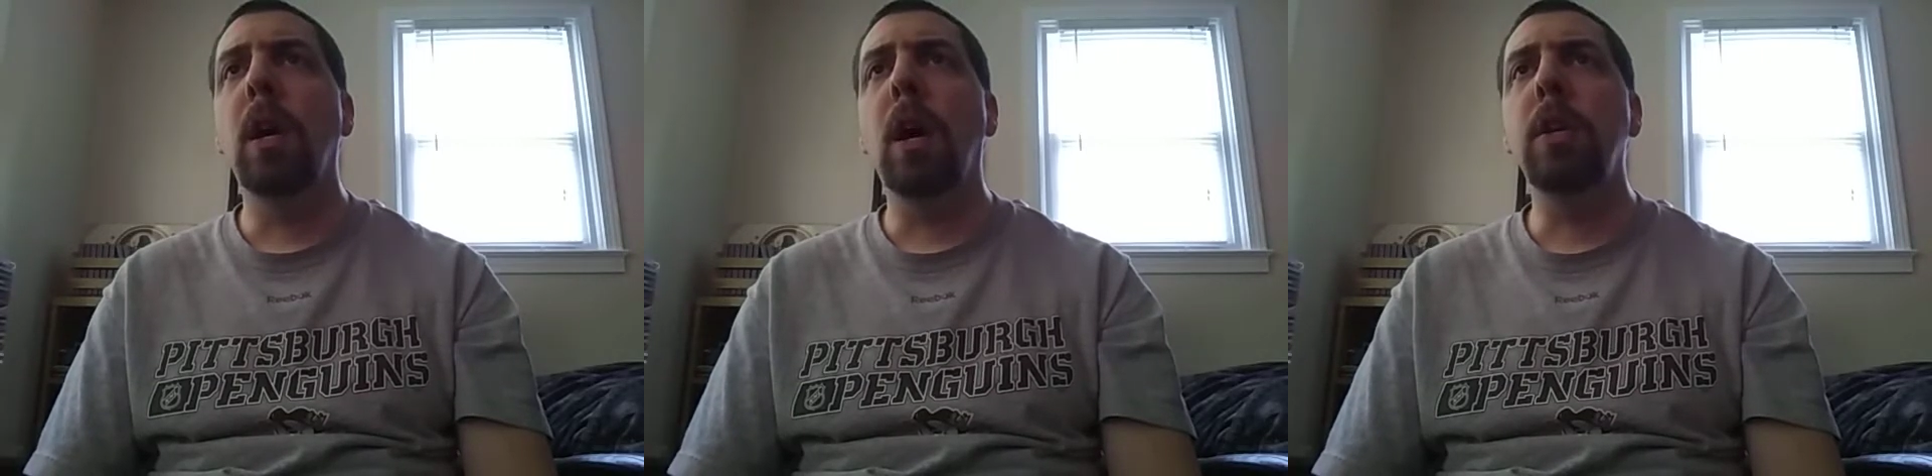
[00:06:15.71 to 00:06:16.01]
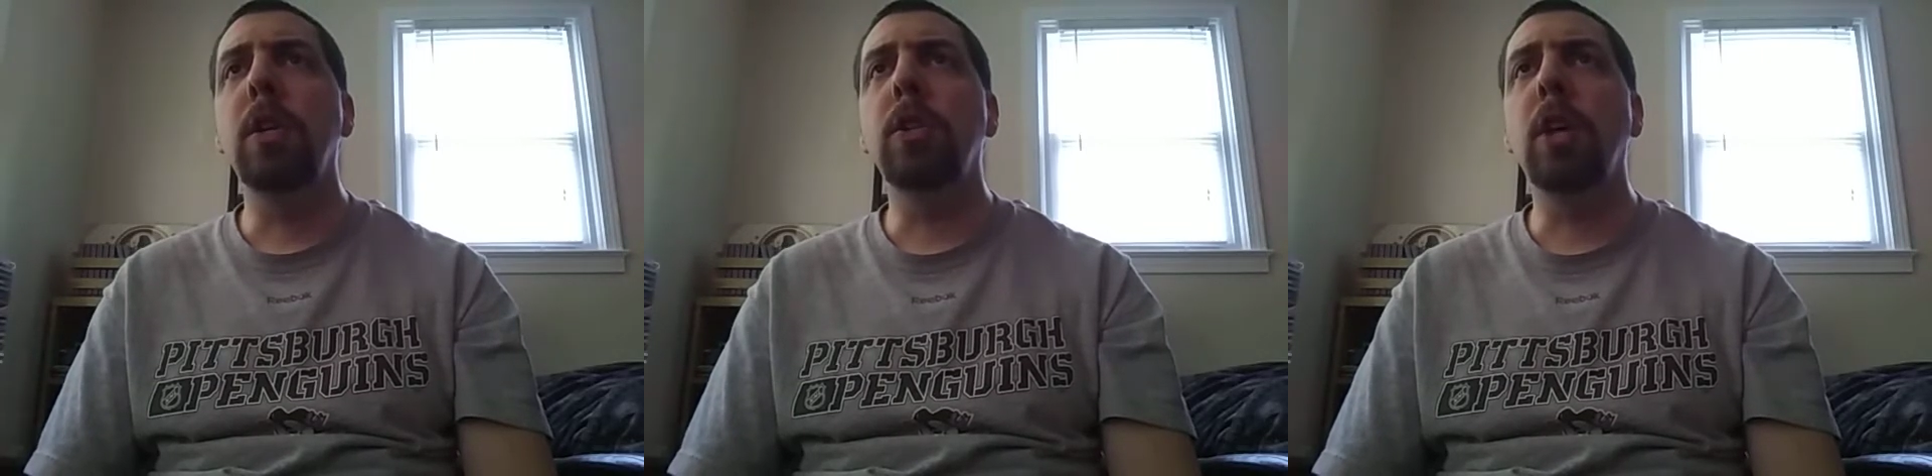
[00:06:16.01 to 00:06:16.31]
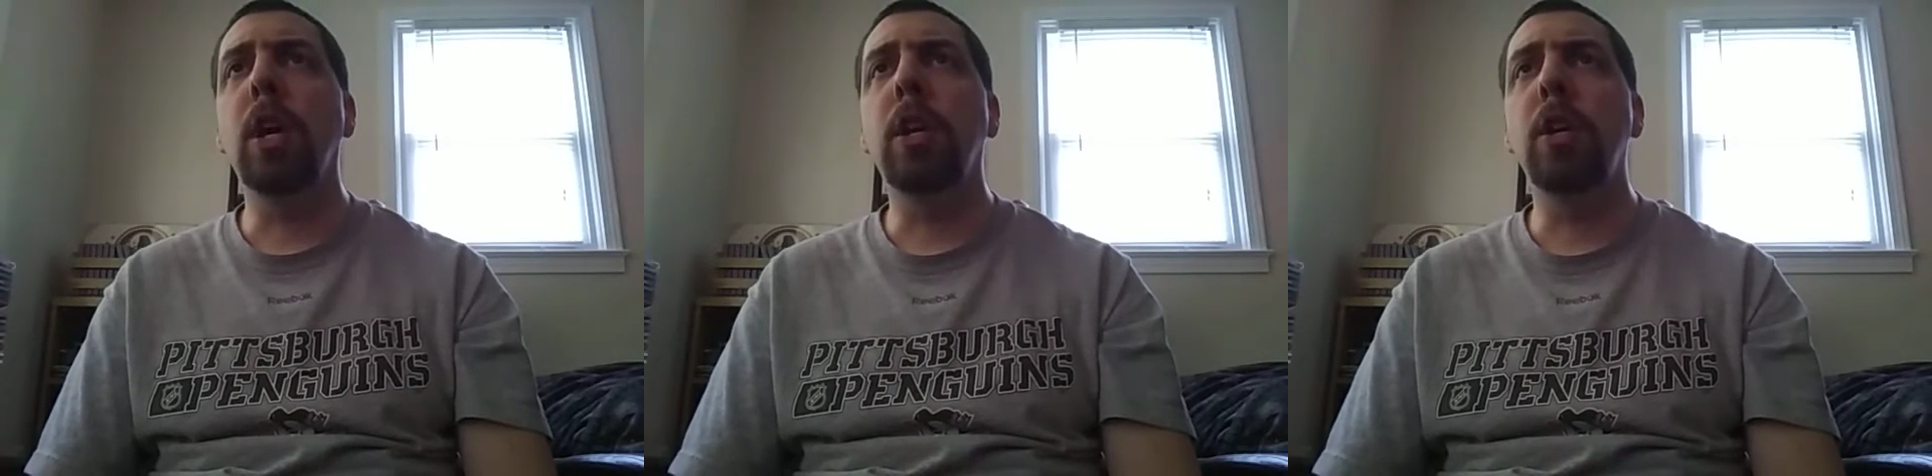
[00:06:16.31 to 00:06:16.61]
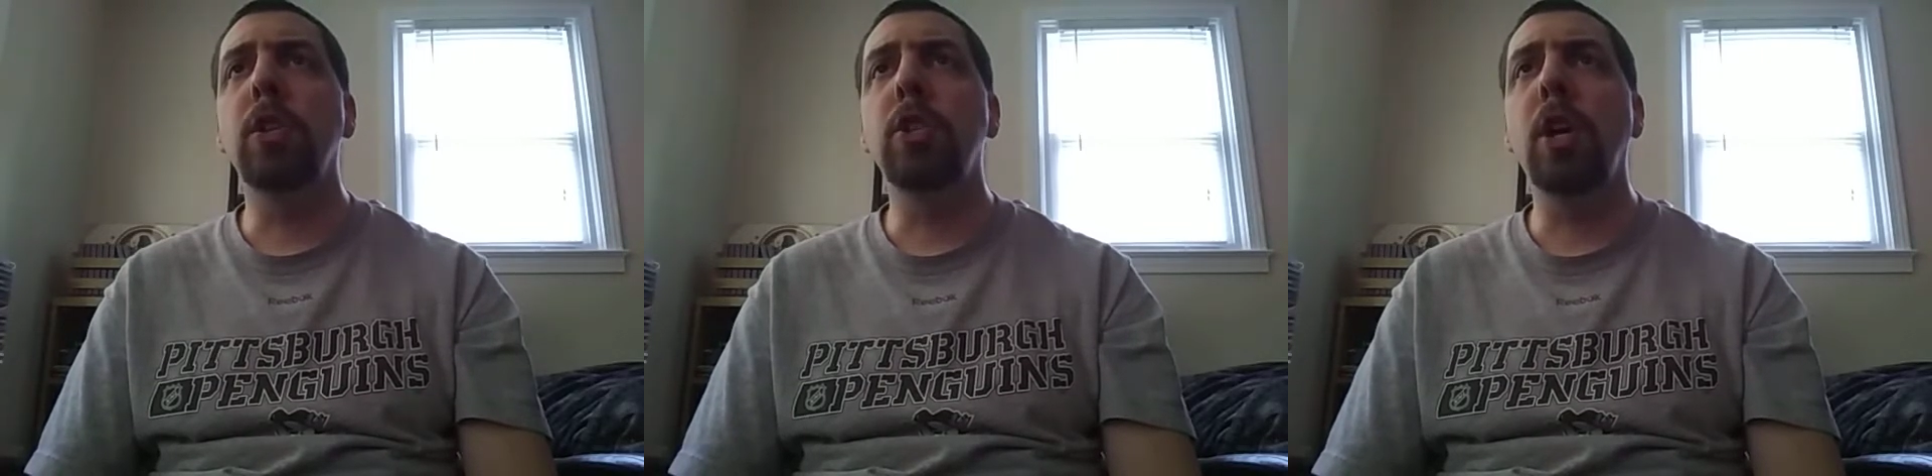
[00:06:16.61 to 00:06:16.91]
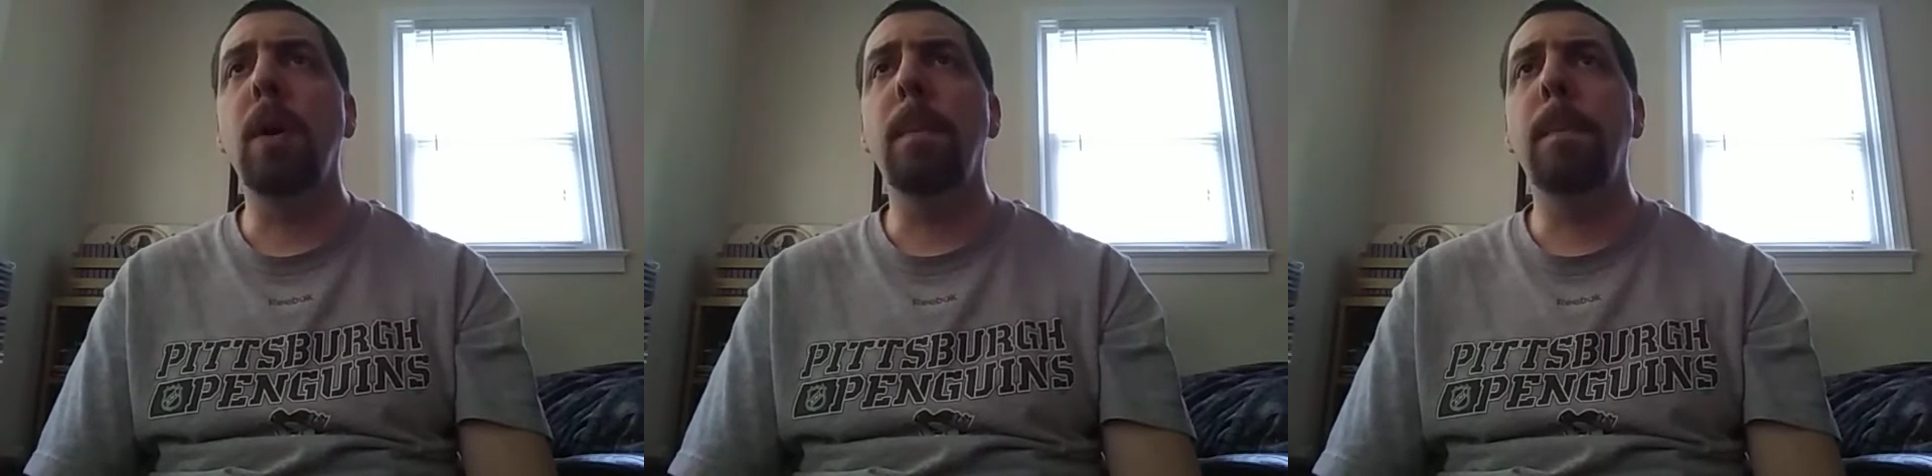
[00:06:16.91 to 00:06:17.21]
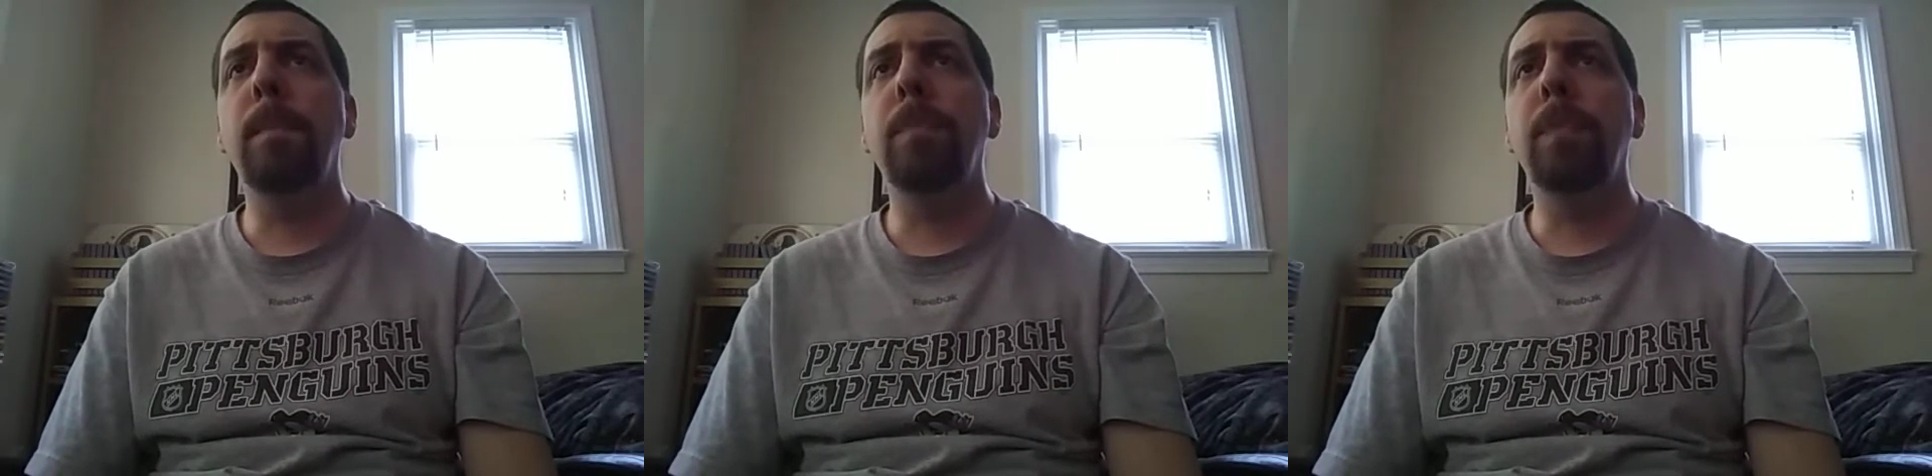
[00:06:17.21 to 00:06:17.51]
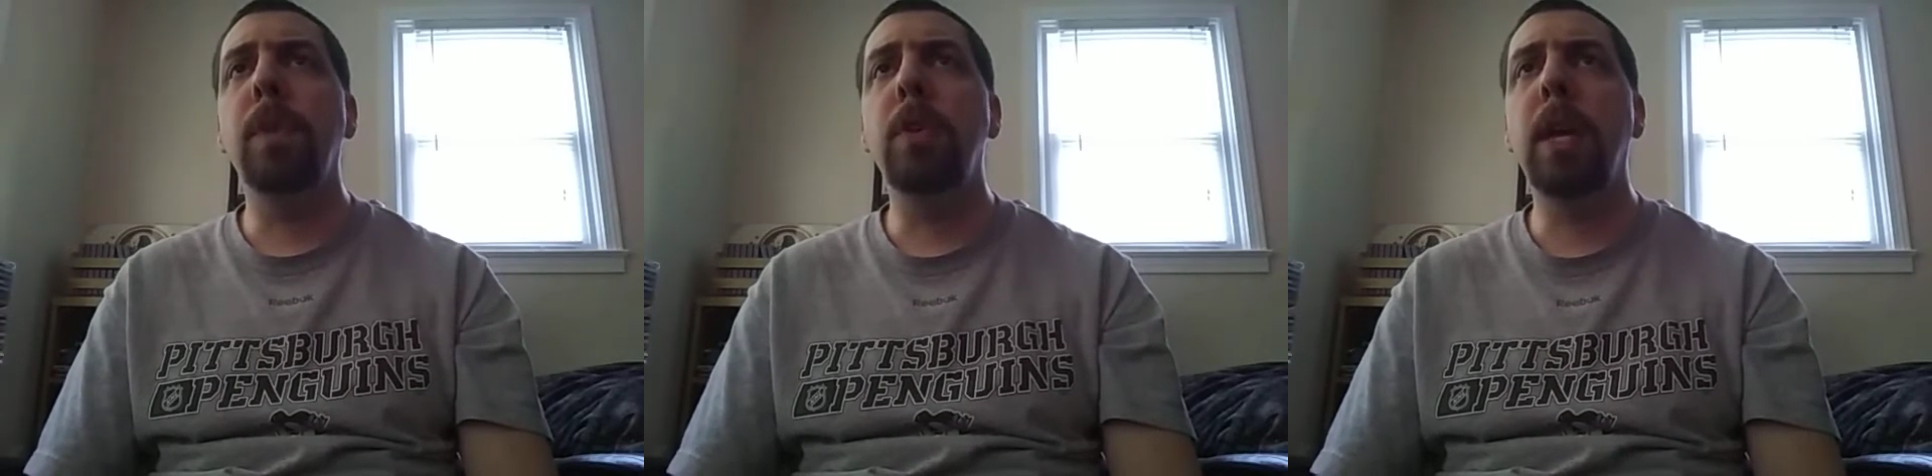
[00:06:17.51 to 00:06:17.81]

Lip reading: you can duck, you can jump. You